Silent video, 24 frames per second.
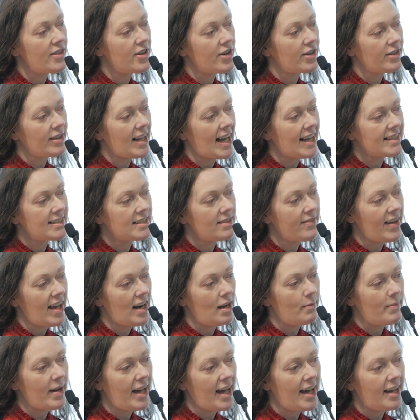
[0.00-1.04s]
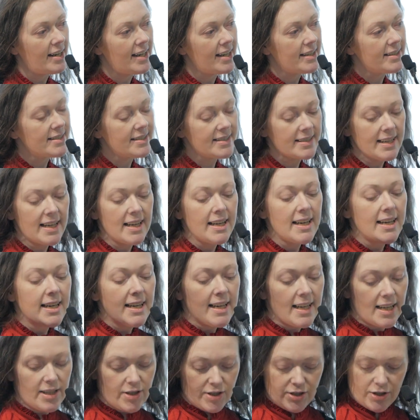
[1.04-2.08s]
another class of antibiotics.
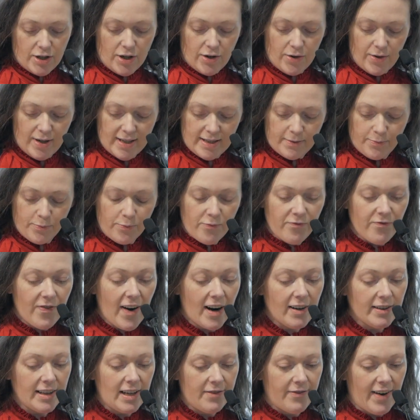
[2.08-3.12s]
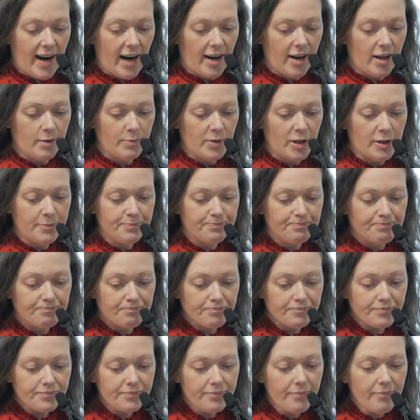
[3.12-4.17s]
And so it's fairly variable.